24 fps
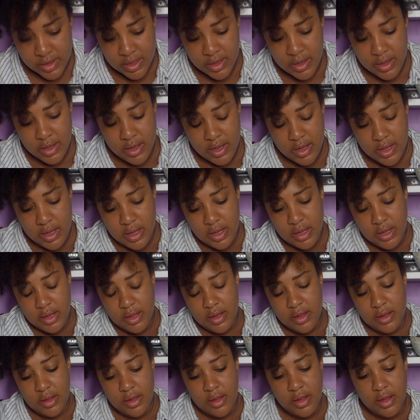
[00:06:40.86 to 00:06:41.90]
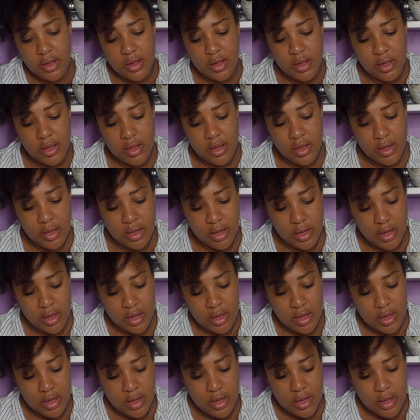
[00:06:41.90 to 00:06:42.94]

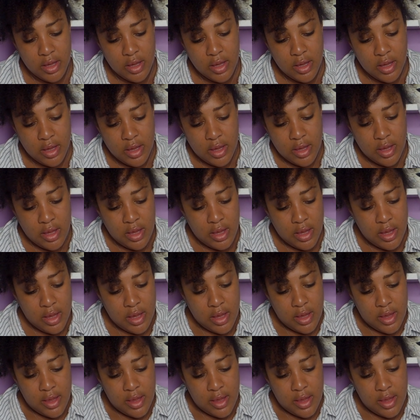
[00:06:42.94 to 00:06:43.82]
Nothing is said.